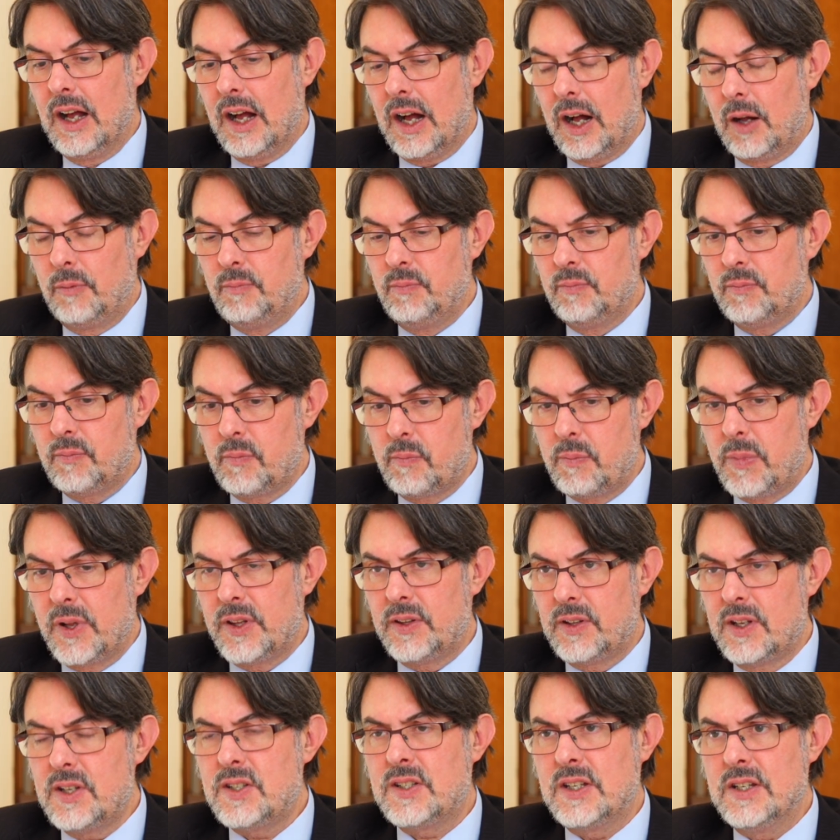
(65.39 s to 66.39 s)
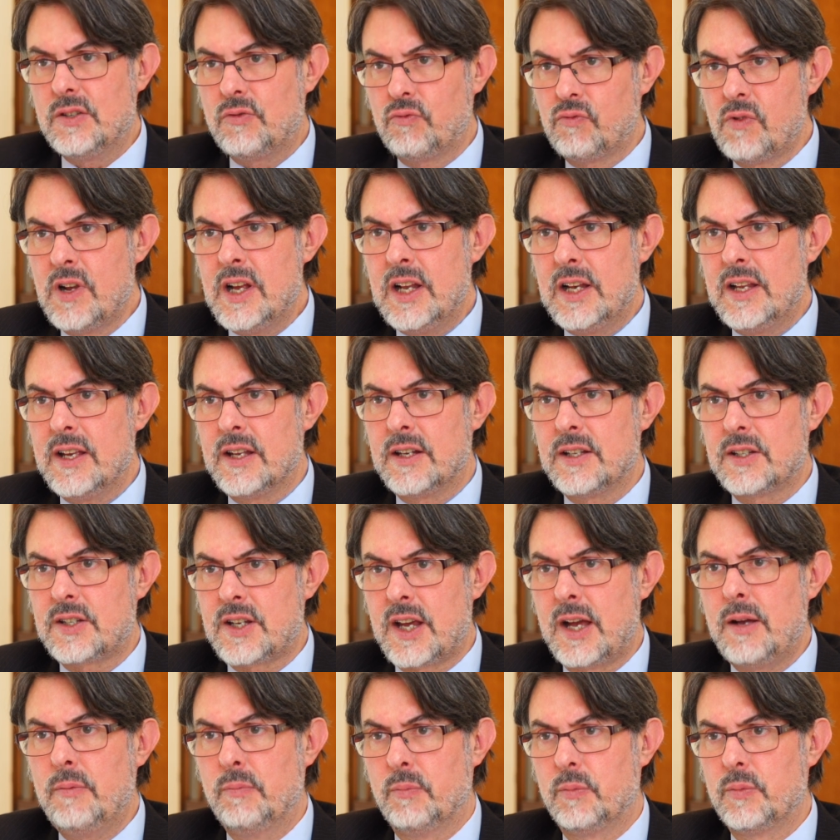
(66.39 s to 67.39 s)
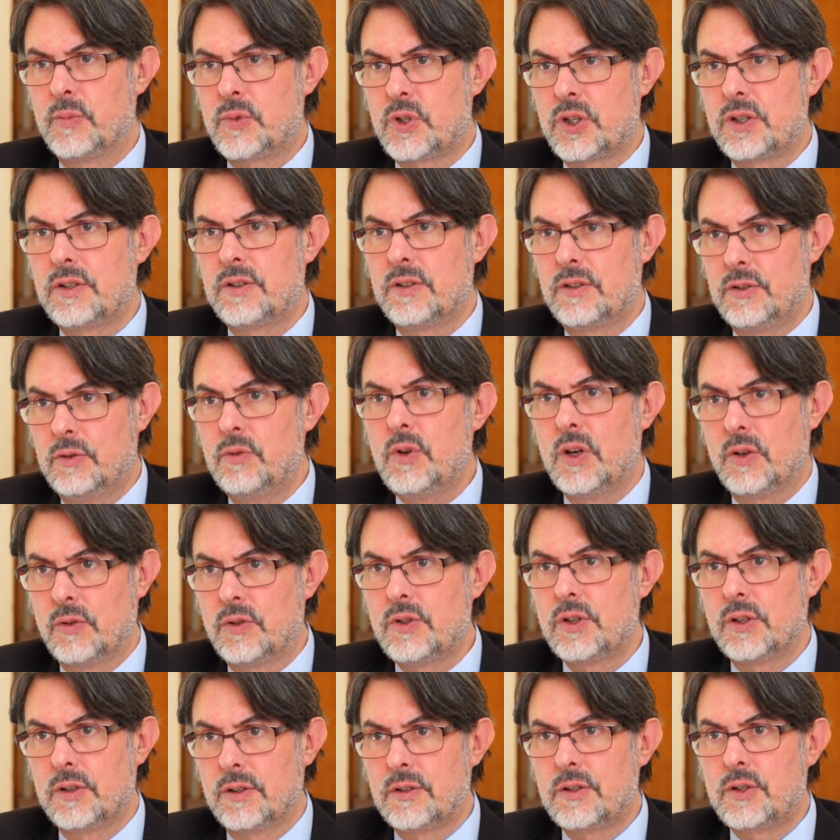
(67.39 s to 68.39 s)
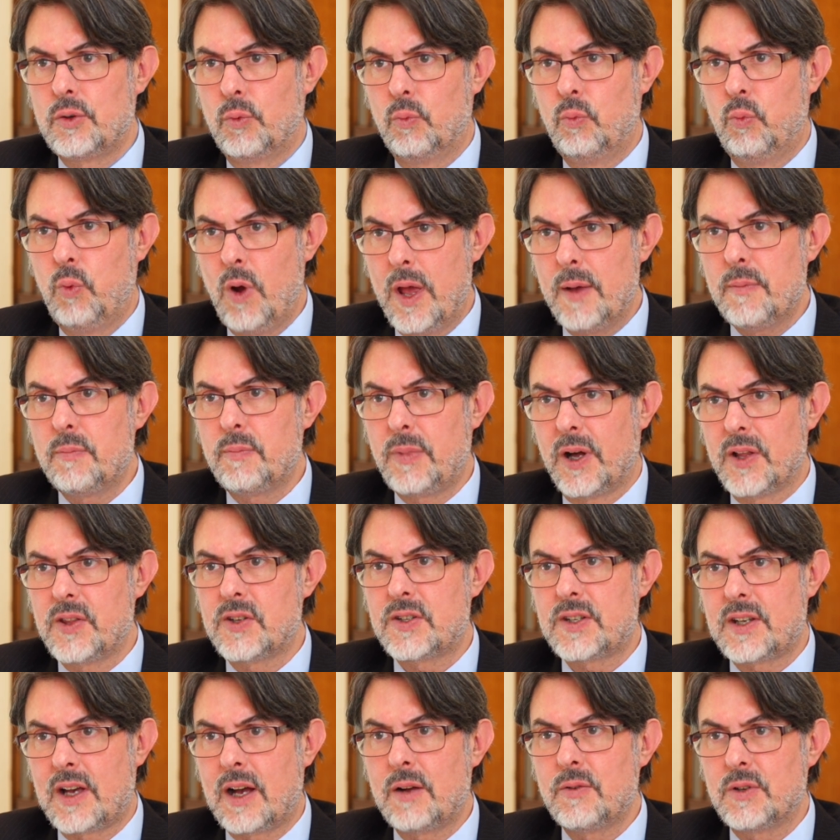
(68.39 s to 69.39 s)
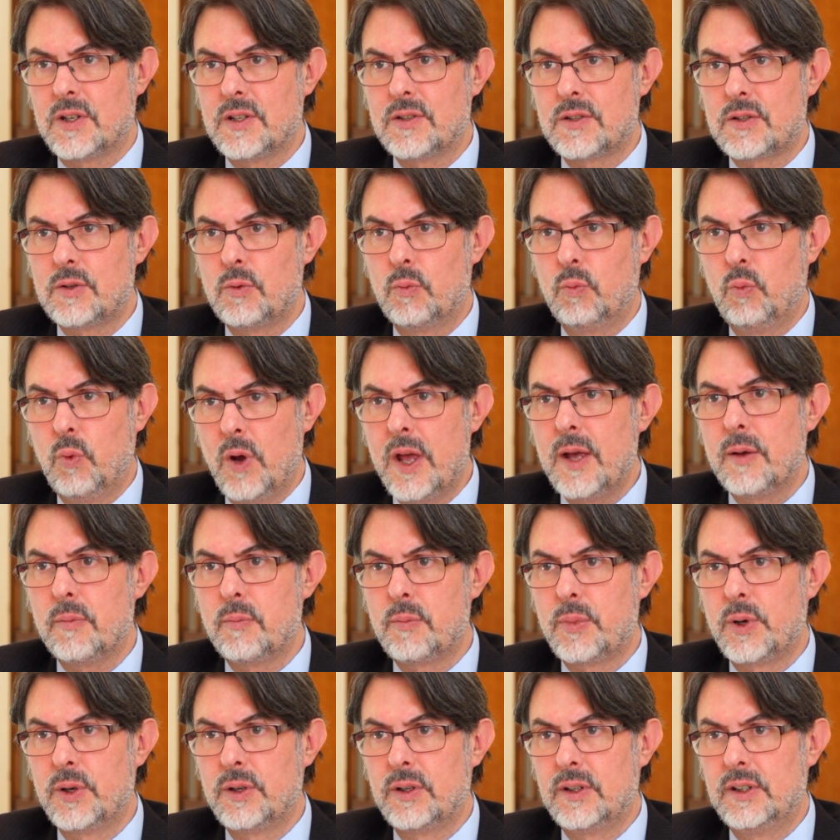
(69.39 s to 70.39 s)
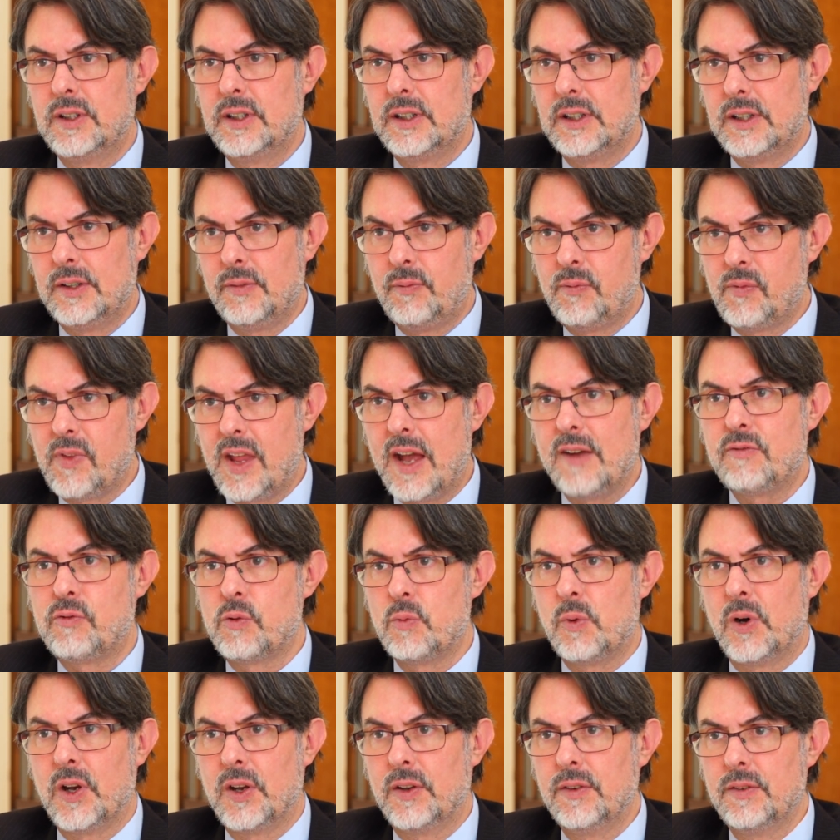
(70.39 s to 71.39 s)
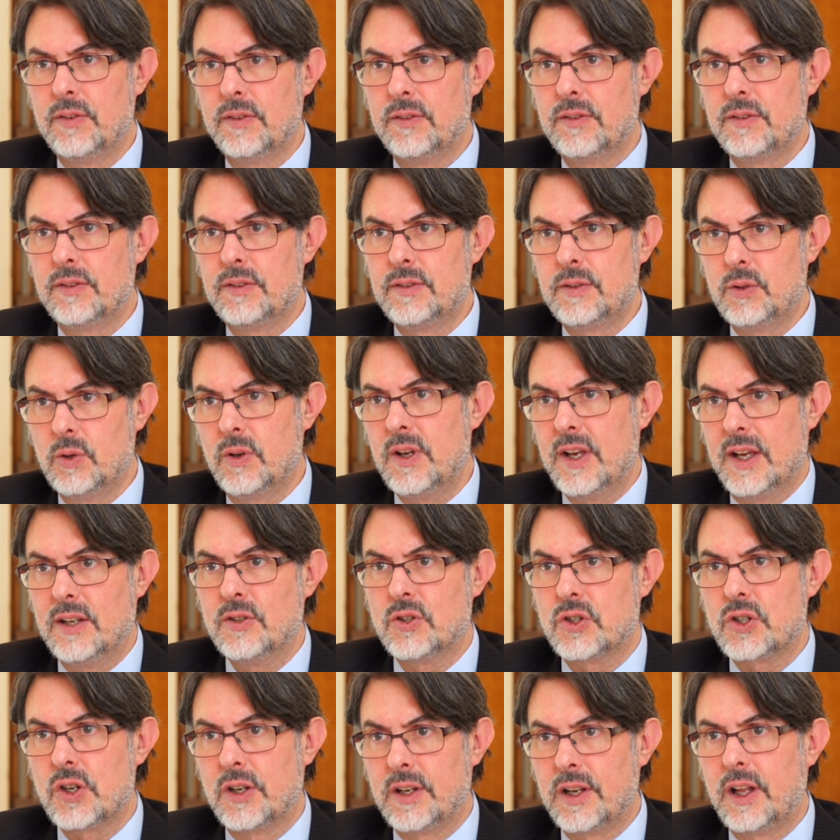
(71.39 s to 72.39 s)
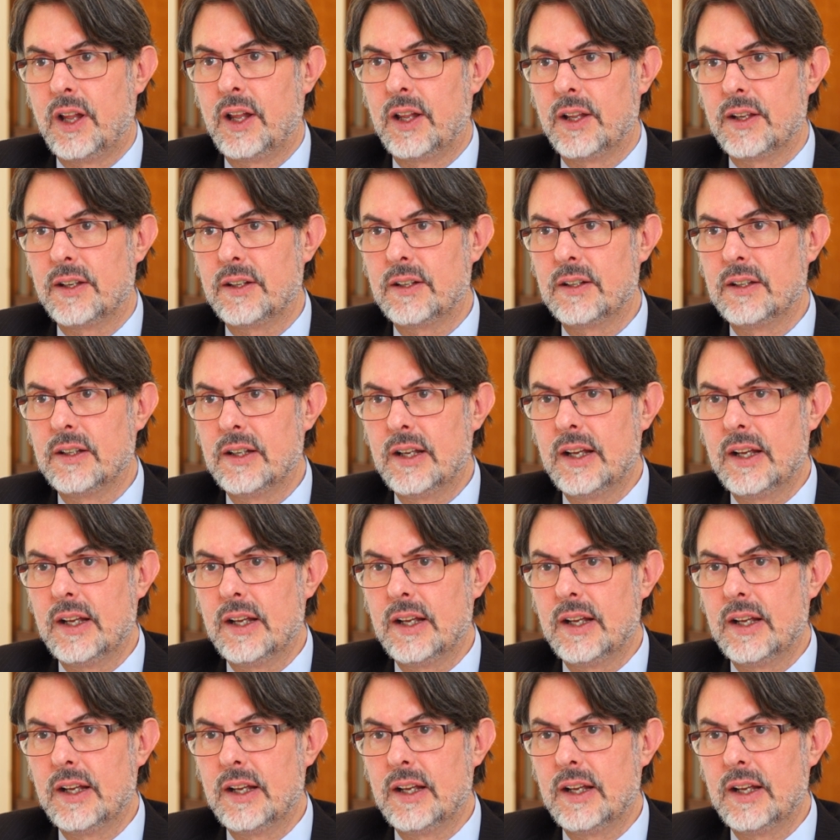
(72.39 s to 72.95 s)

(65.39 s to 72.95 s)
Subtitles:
But this is really an attempt, to whip, by the Saudis, to whip everyone, into line.